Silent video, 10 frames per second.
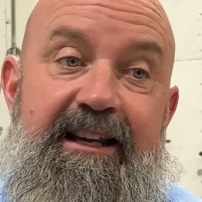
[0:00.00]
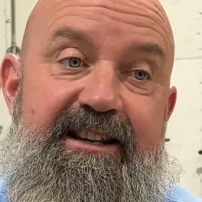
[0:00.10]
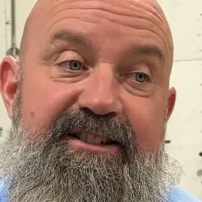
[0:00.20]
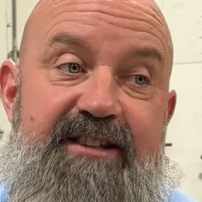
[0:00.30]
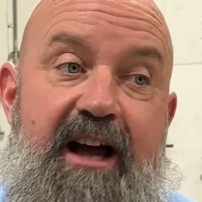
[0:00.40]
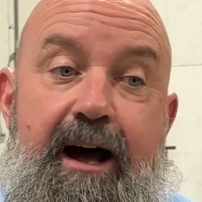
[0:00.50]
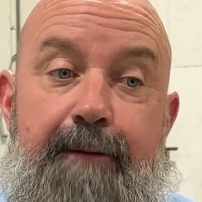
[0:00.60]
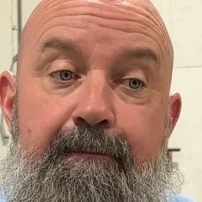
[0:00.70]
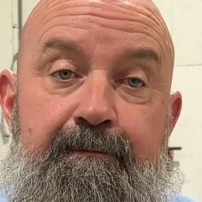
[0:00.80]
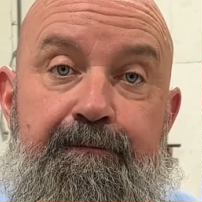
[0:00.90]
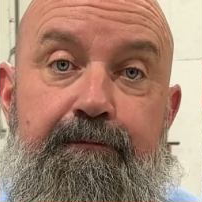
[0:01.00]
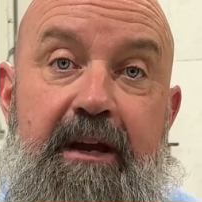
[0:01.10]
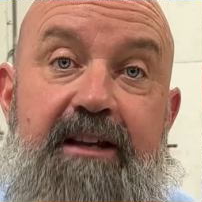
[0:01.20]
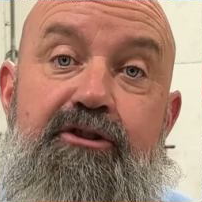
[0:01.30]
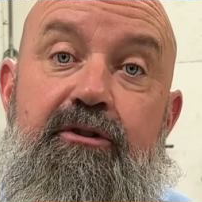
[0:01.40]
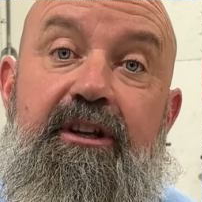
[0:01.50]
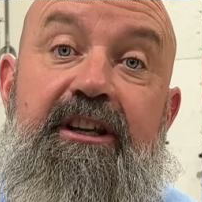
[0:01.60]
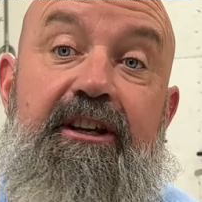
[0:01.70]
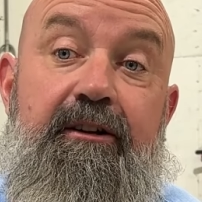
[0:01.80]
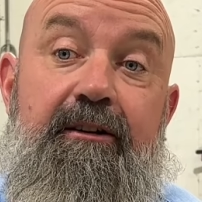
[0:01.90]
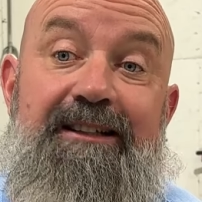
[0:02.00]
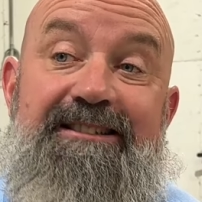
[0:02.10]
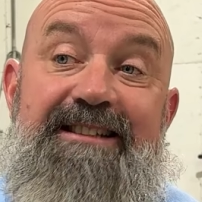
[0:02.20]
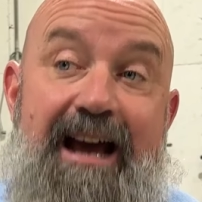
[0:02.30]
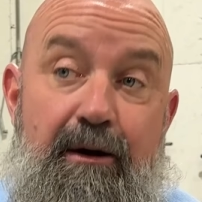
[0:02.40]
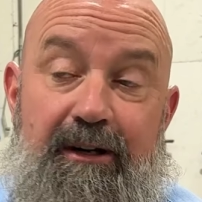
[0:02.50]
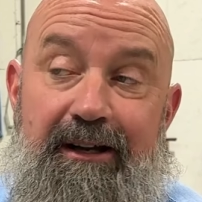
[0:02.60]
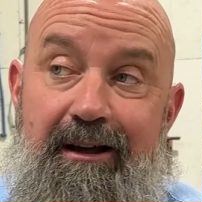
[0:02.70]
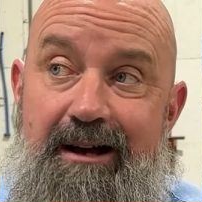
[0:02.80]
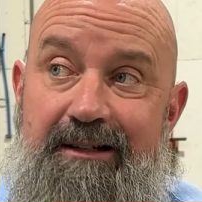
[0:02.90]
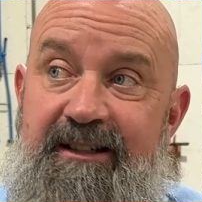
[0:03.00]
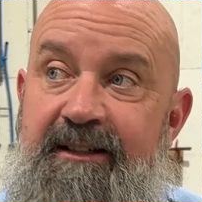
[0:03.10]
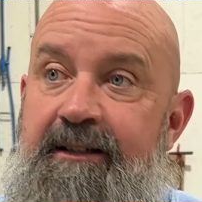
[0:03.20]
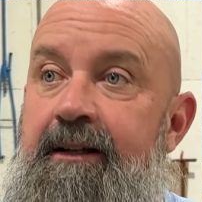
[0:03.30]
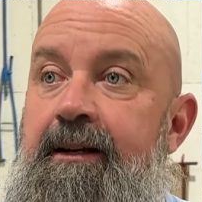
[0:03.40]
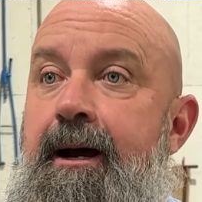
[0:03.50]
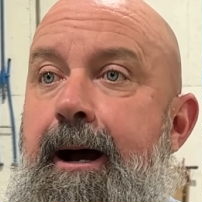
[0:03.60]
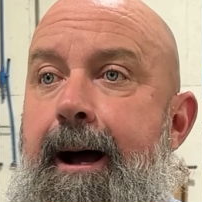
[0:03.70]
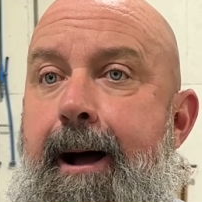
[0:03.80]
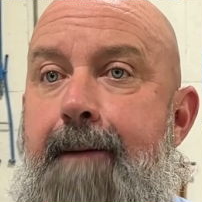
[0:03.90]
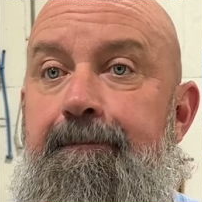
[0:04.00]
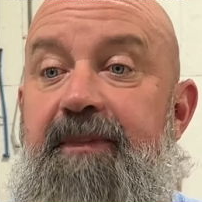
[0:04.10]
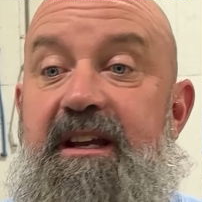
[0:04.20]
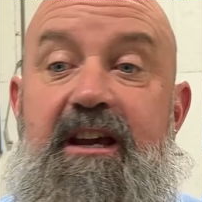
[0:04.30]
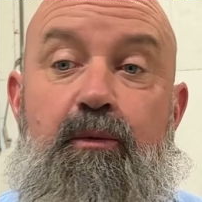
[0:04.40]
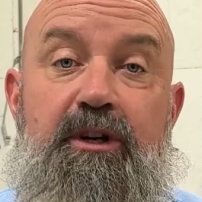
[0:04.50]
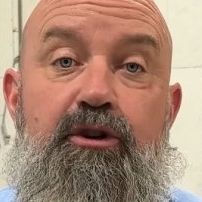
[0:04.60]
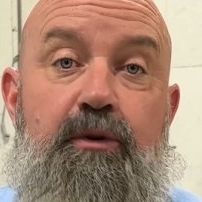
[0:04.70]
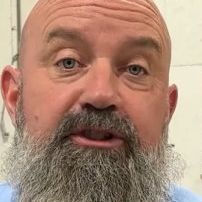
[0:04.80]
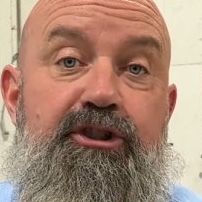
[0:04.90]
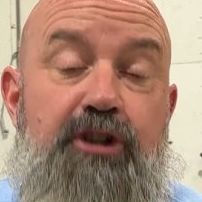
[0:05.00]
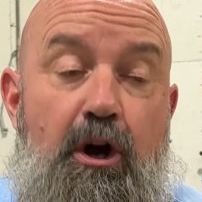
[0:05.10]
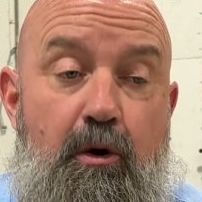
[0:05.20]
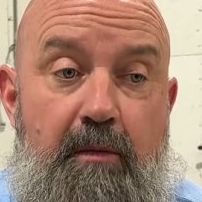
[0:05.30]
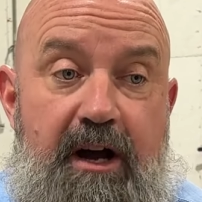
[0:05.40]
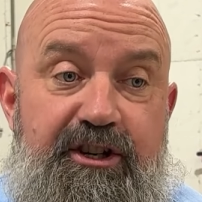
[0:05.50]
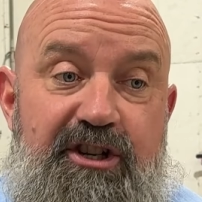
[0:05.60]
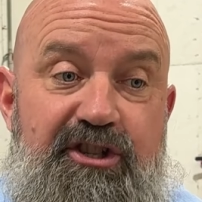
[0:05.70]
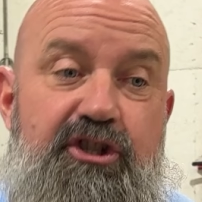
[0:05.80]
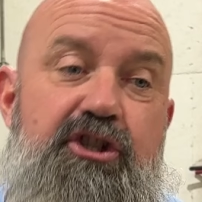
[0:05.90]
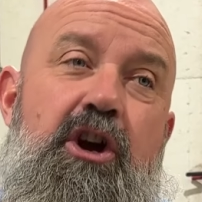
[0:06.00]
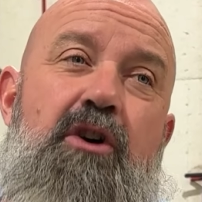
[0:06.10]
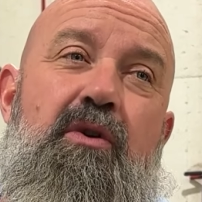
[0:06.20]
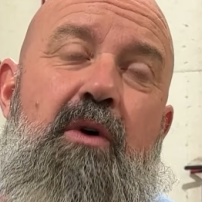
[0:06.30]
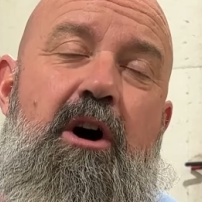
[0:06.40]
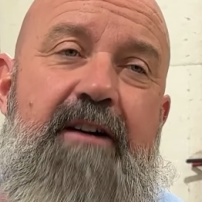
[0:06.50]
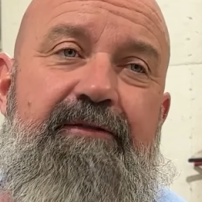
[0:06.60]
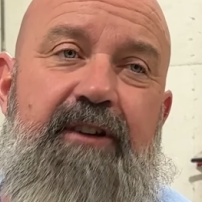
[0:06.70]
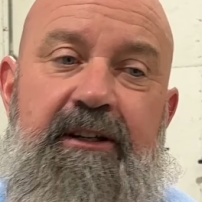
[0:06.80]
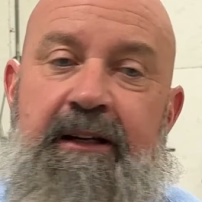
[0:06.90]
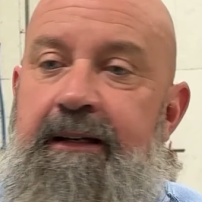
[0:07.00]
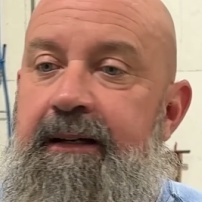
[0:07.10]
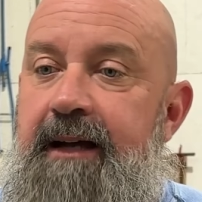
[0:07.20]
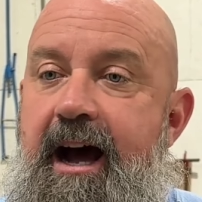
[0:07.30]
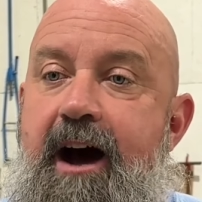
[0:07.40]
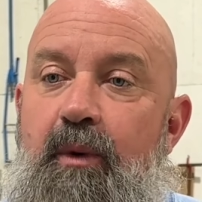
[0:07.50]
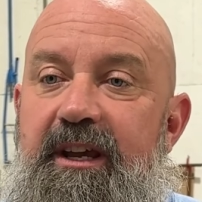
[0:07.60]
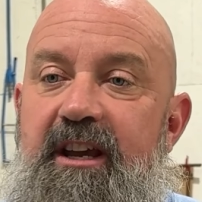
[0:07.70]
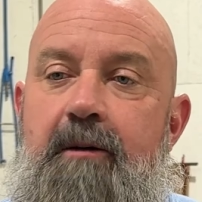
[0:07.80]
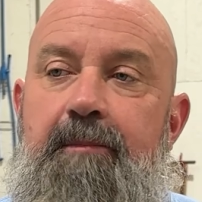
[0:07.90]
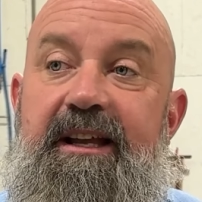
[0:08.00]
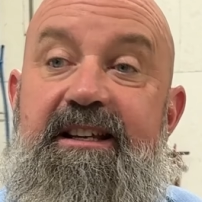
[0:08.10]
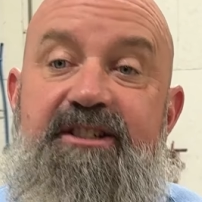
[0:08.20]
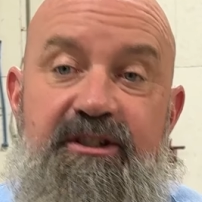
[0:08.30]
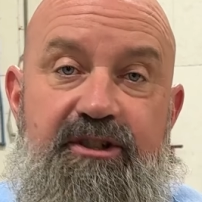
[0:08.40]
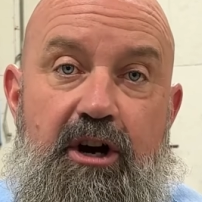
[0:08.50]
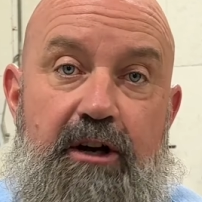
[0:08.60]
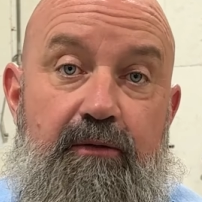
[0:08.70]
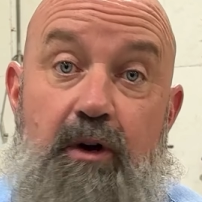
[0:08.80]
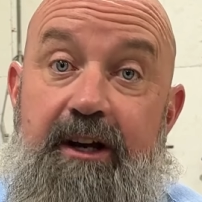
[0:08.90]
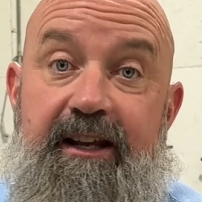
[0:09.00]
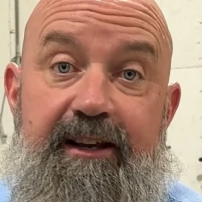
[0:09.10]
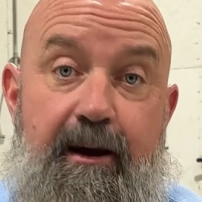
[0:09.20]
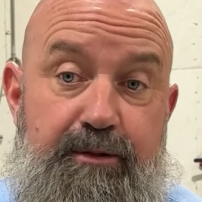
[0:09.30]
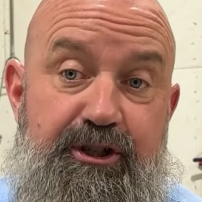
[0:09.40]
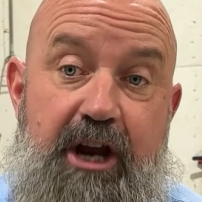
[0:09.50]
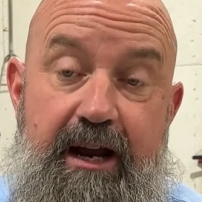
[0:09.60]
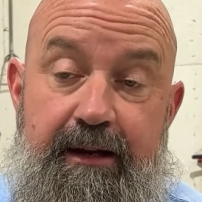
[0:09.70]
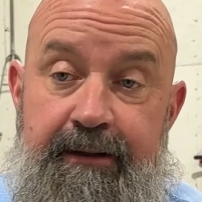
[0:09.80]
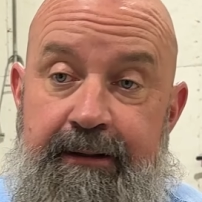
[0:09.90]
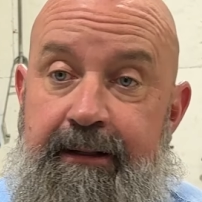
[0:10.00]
is making sure the gear is down and locked. Again, we do it so much and so often, we get complacent on running a gumps check.